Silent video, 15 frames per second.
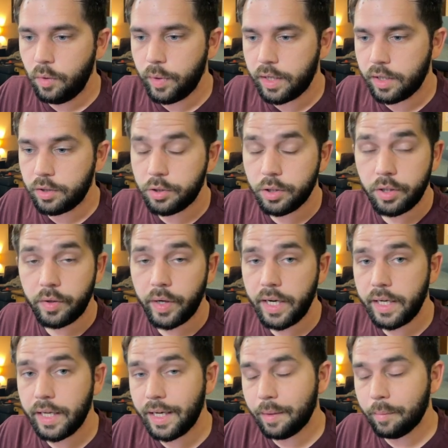
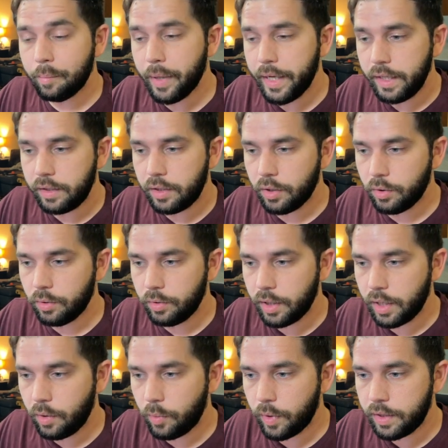generate an embed code,
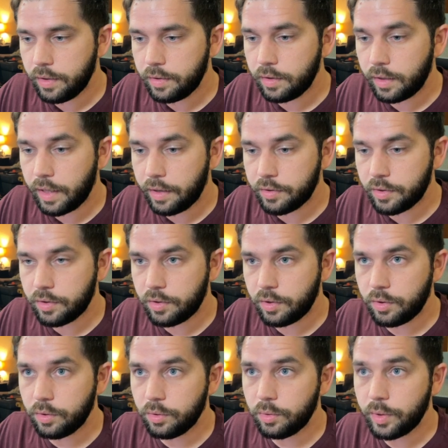and what this allows us to
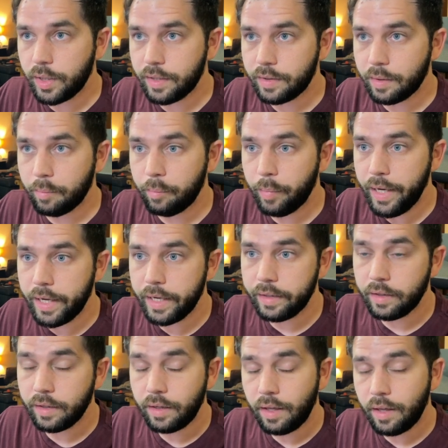do is embed
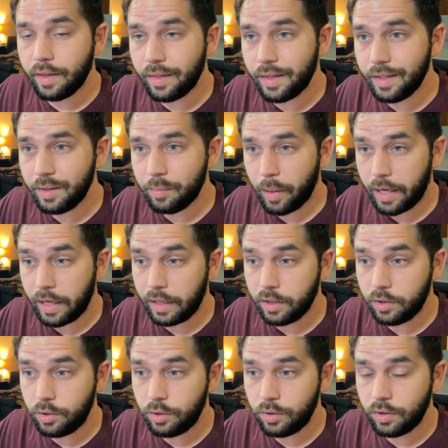this
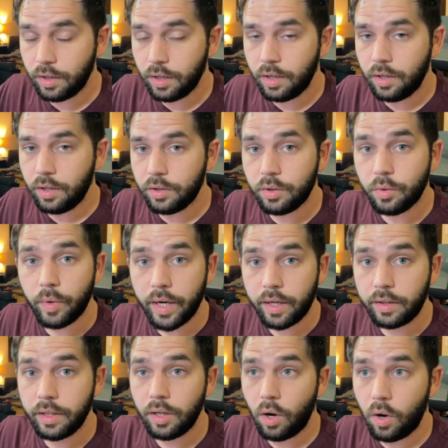page
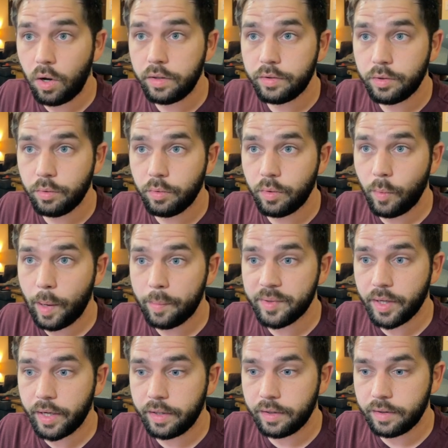directly onto the
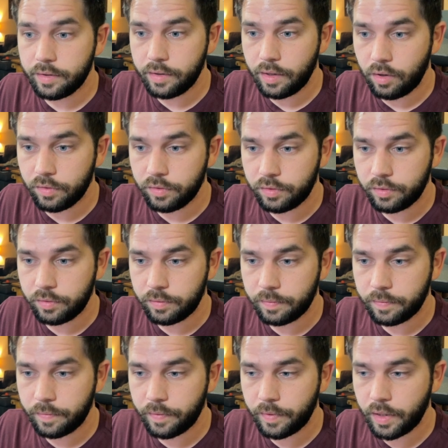website itself.
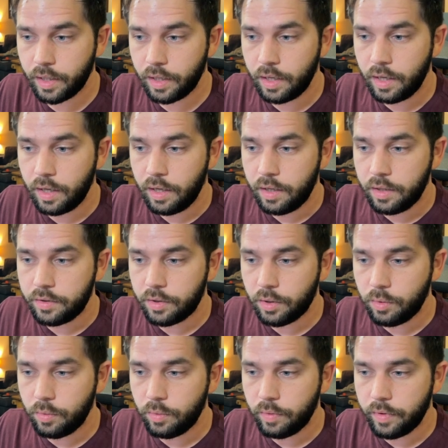
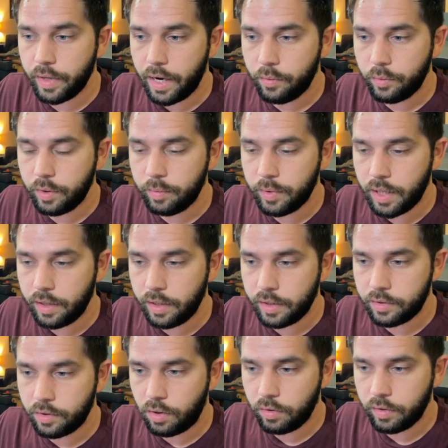So that would, and
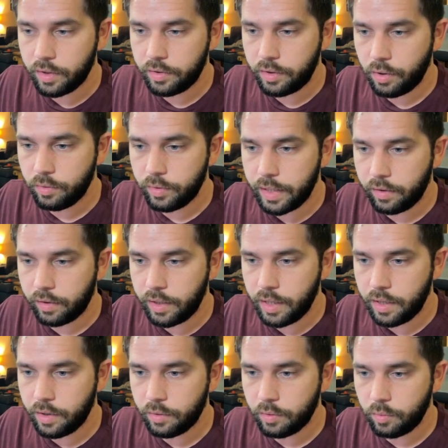it's all of this code down
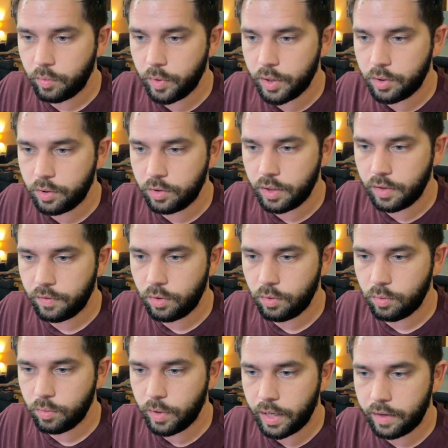here, which if
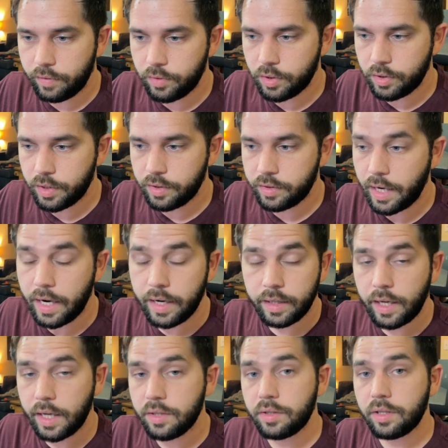you have just a static
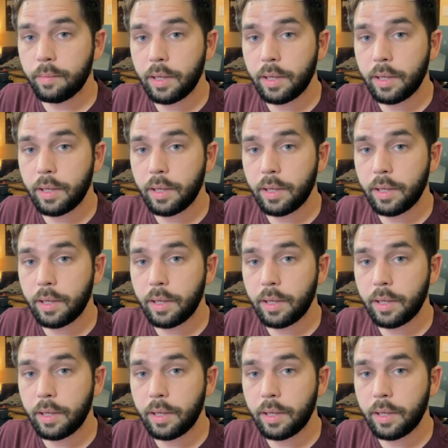HTML